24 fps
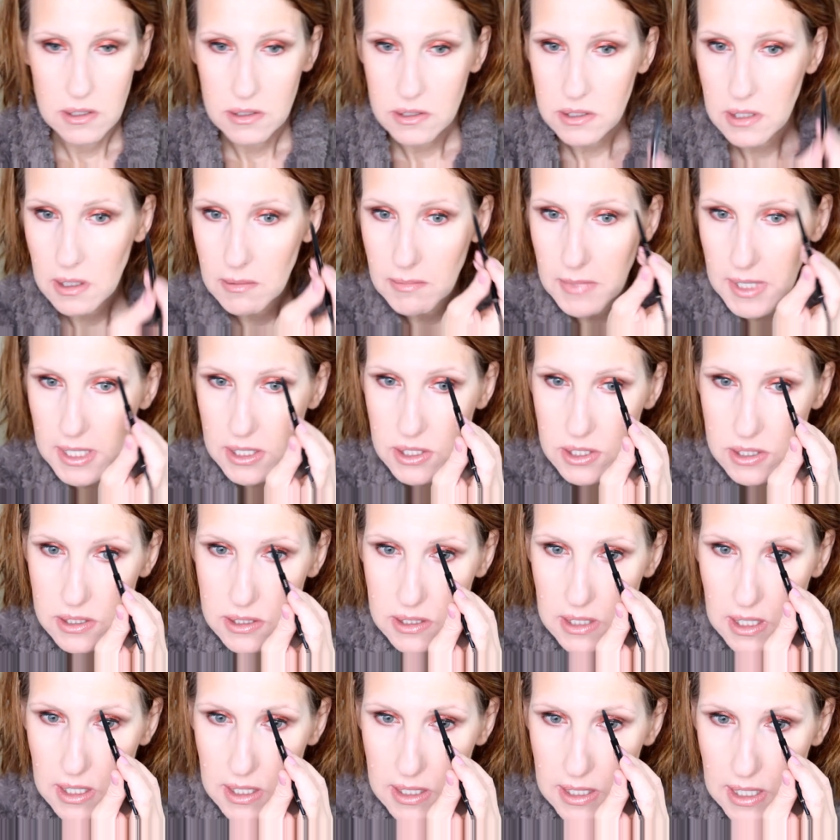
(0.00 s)
So I may
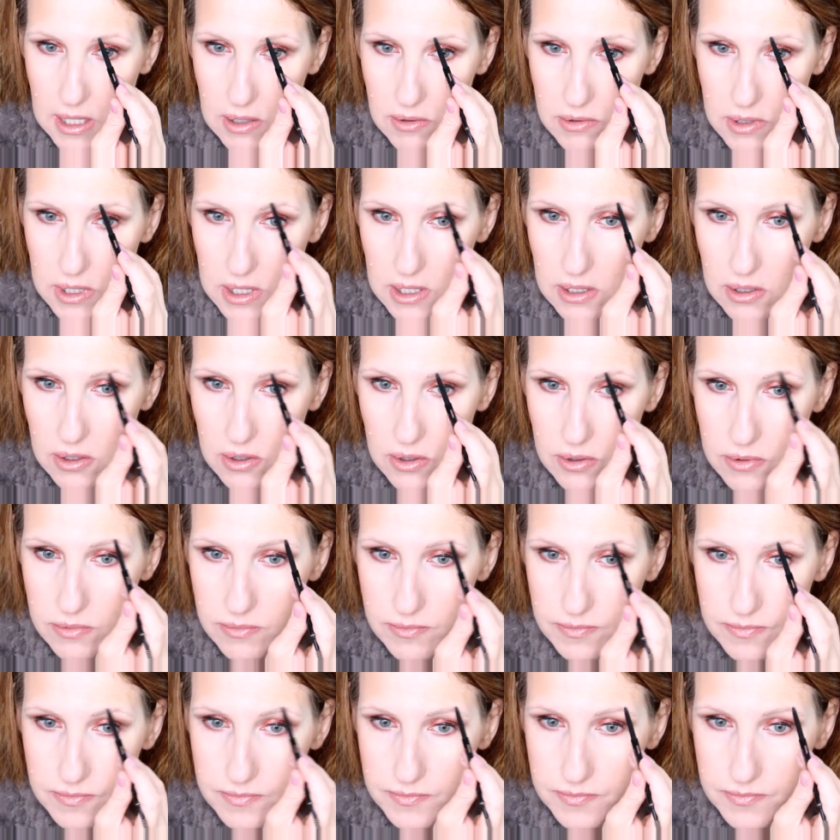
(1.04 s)
just cut out here.